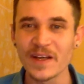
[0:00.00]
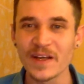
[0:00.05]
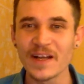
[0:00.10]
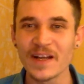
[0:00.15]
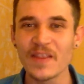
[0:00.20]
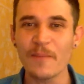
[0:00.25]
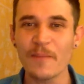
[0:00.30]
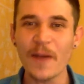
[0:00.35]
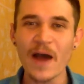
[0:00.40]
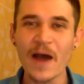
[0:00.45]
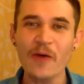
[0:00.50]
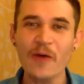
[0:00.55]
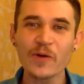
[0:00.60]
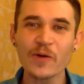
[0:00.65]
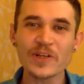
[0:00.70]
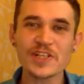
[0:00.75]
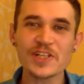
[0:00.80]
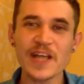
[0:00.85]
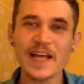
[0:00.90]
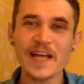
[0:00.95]
The
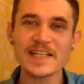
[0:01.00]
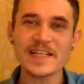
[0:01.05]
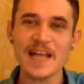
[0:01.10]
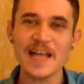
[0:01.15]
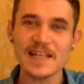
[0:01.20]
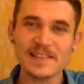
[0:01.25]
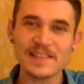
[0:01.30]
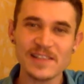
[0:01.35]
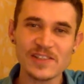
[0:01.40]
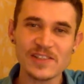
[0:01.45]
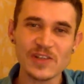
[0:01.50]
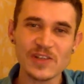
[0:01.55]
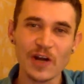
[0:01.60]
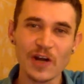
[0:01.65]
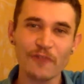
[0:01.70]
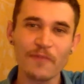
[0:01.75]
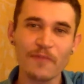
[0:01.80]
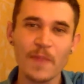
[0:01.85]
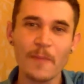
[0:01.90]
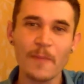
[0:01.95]
power change has to
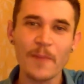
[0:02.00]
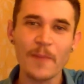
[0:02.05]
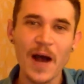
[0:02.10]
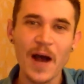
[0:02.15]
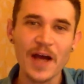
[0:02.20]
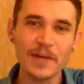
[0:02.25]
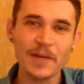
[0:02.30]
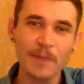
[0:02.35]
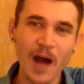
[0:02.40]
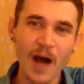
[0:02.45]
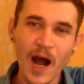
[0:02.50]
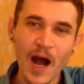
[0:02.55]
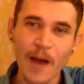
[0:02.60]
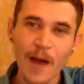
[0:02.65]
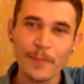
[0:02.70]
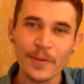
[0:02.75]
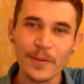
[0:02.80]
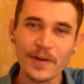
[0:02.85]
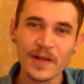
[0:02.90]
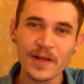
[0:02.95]
start from the bottom
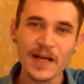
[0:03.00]
up.